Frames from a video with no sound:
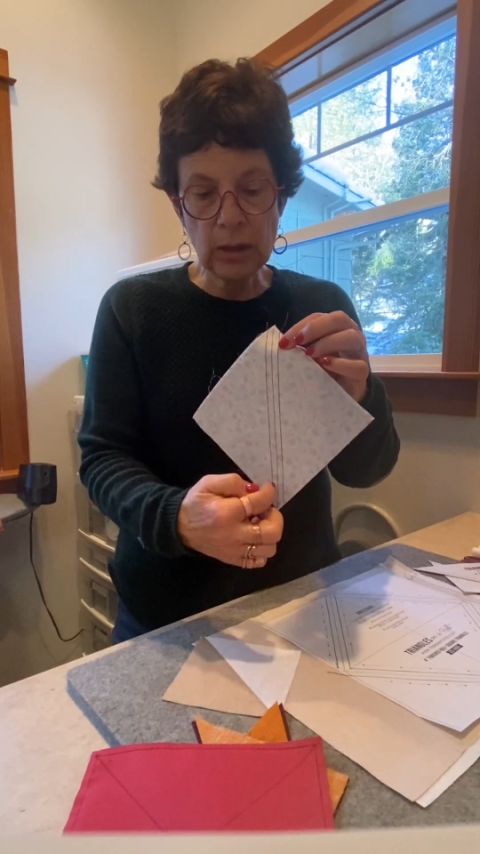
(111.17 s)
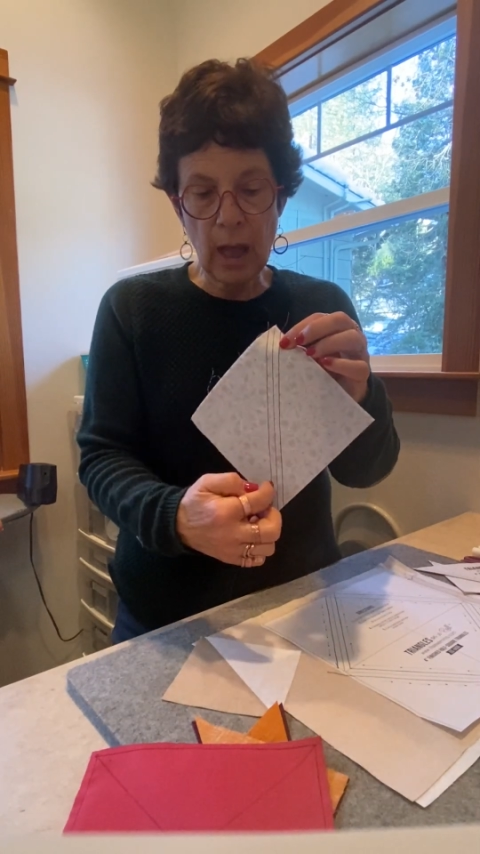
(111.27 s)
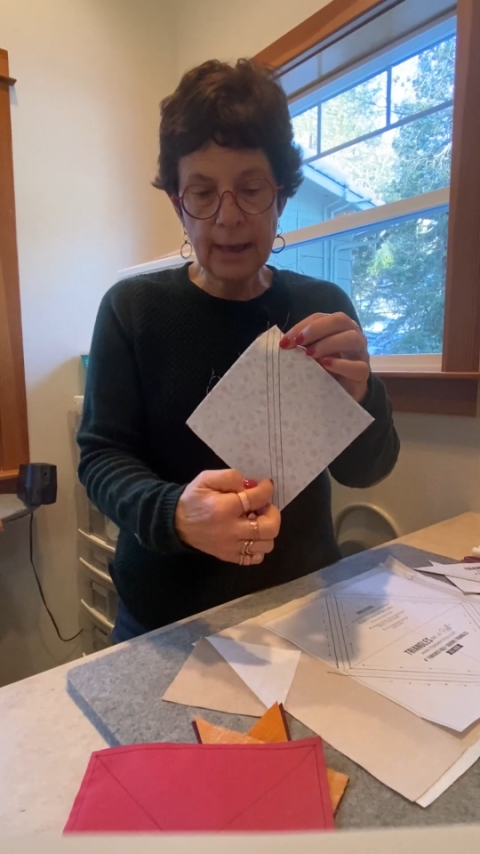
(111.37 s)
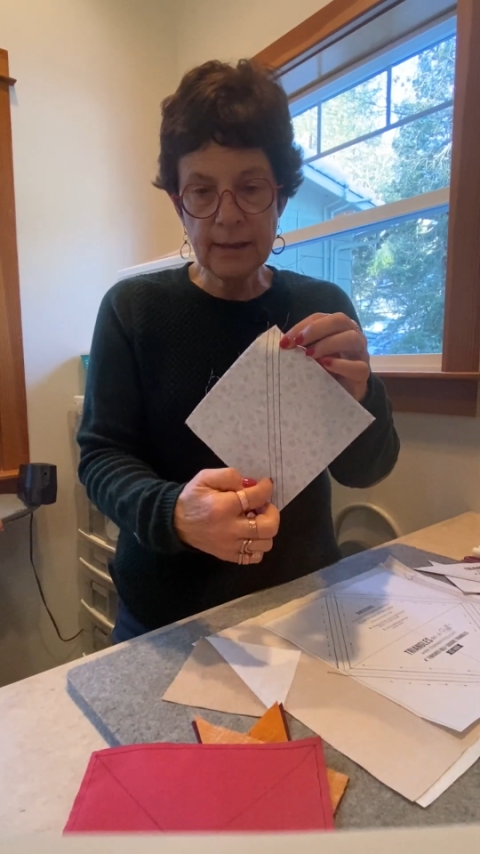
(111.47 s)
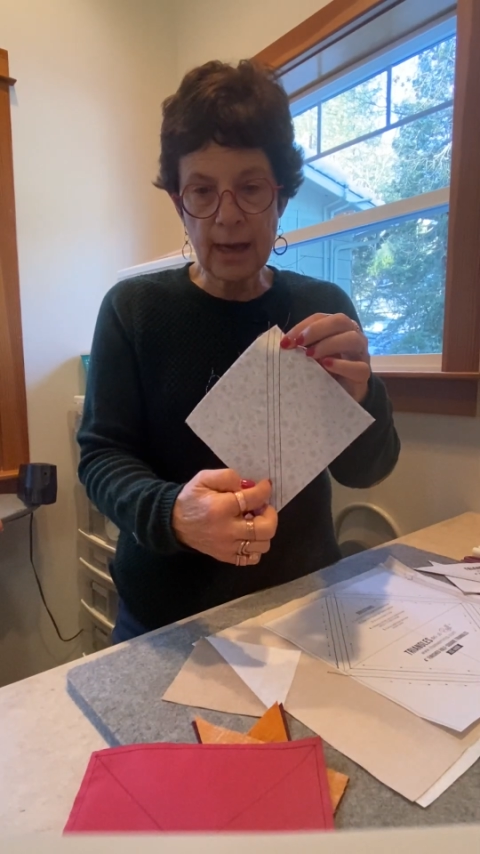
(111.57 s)

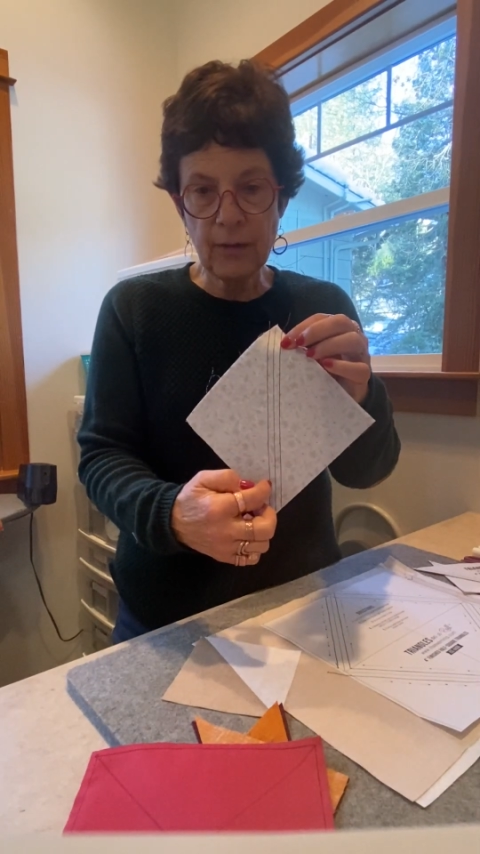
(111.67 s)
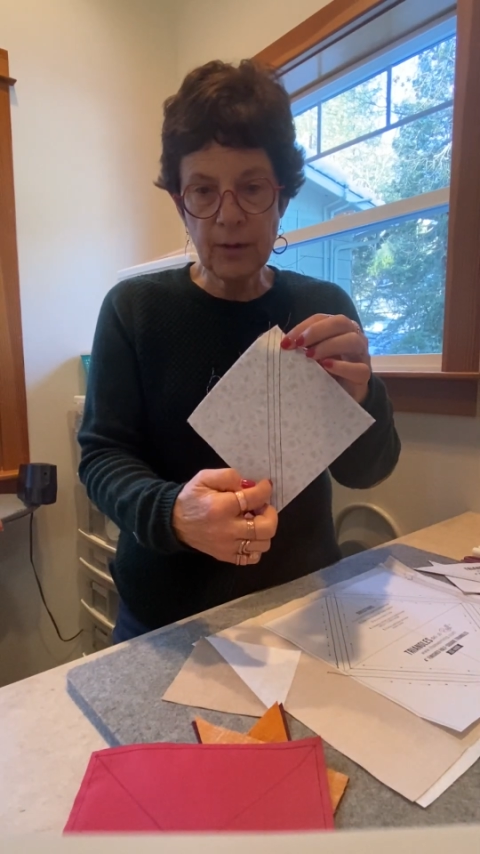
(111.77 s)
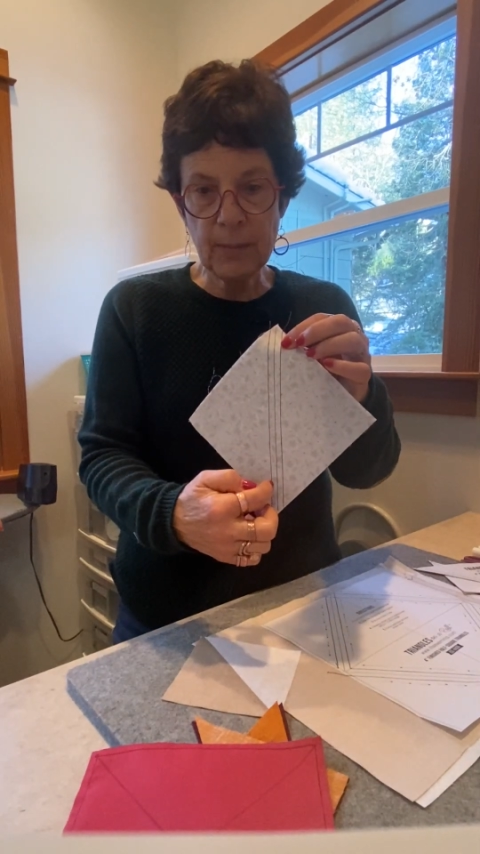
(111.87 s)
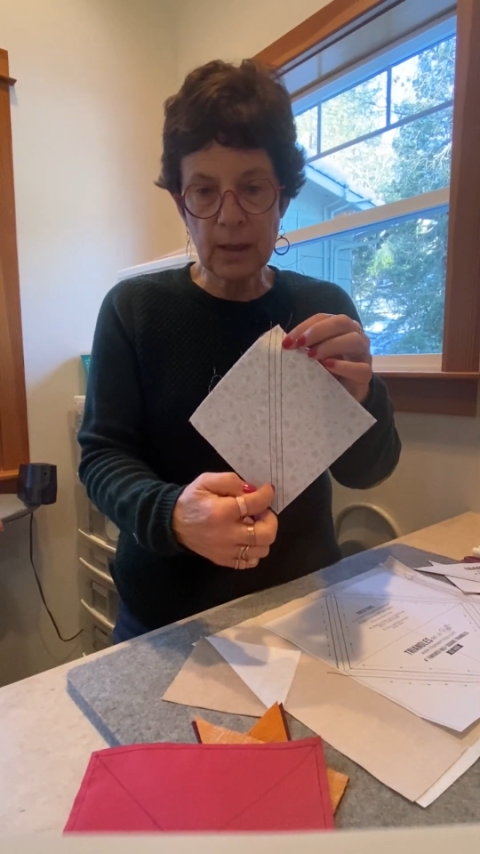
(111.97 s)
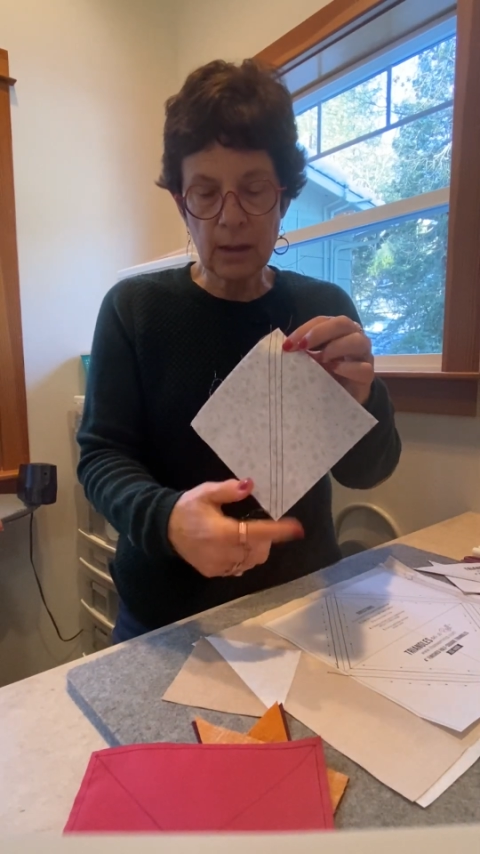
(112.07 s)
line down
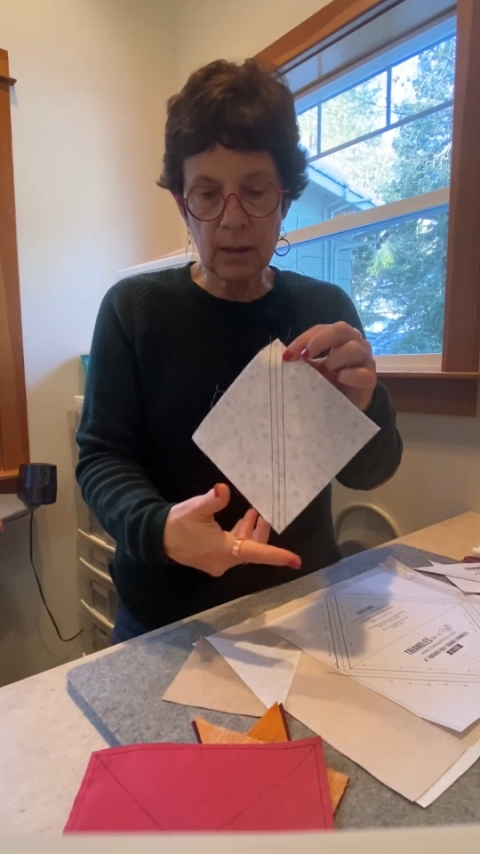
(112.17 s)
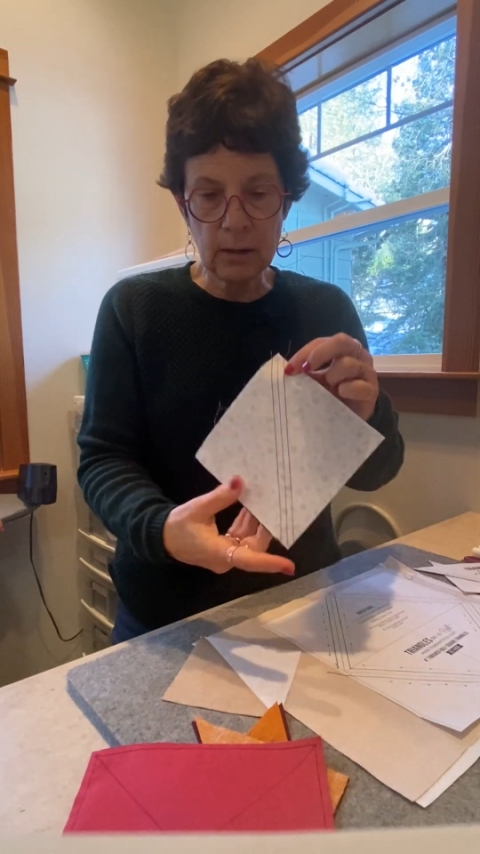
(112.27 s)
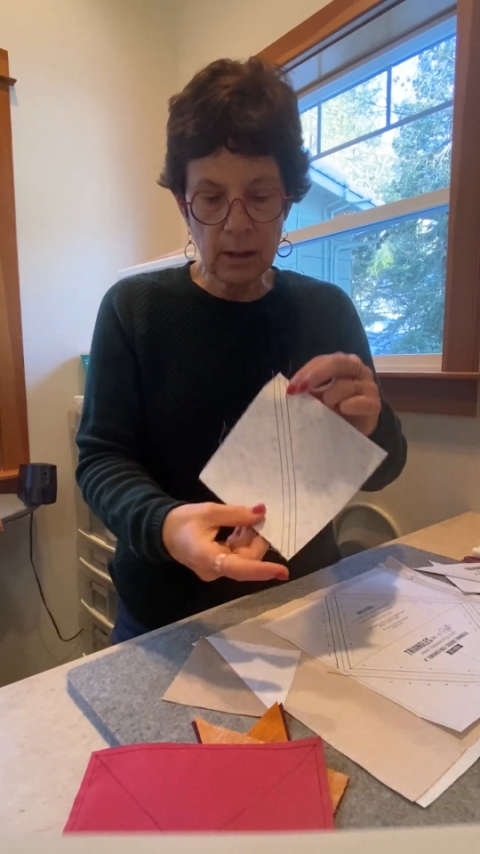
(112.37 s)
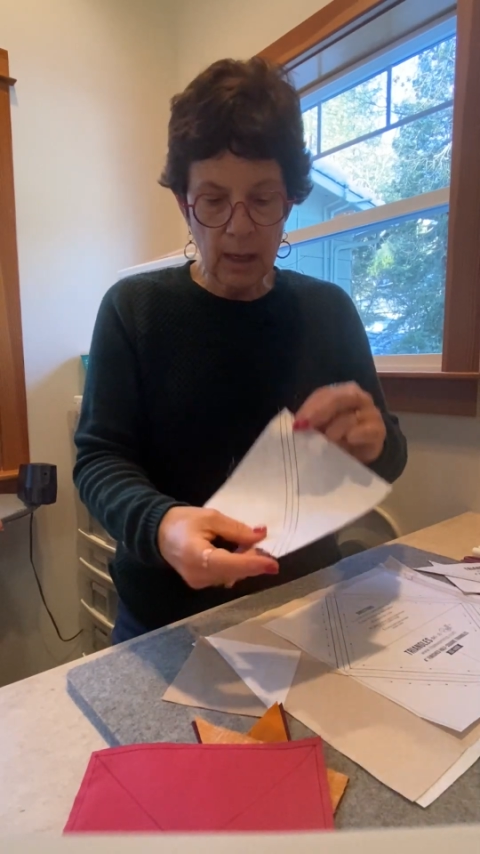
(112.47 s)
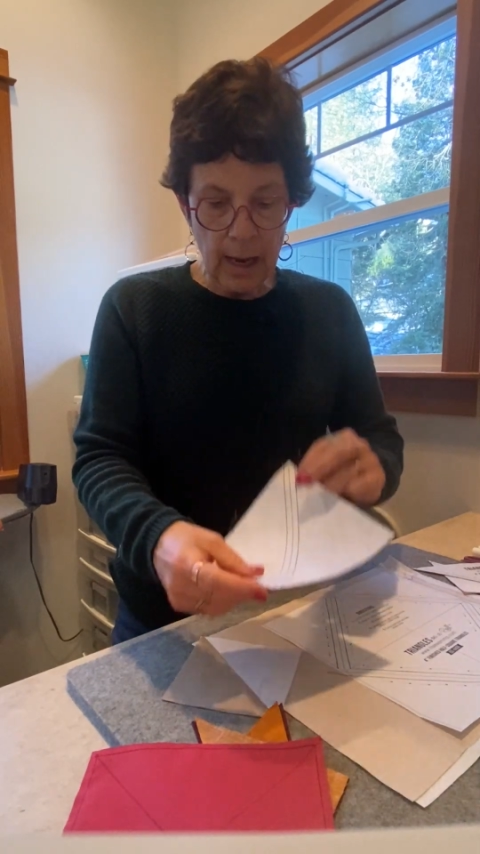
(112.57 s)
the
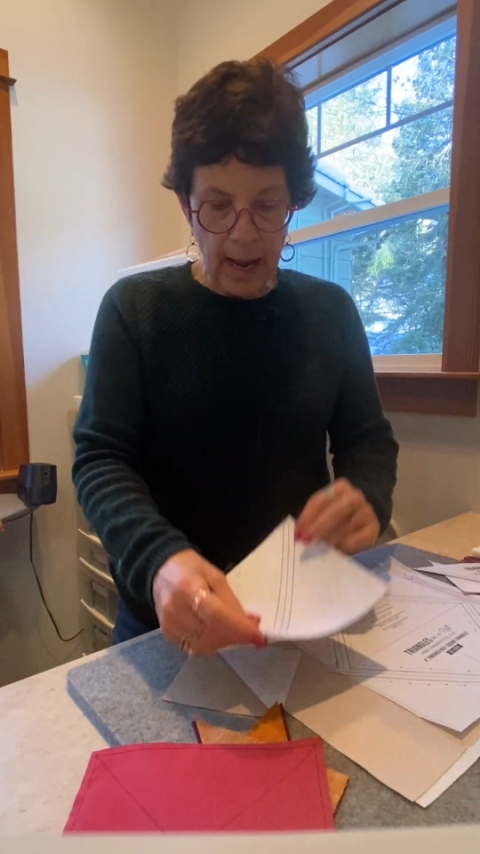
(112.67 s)
middle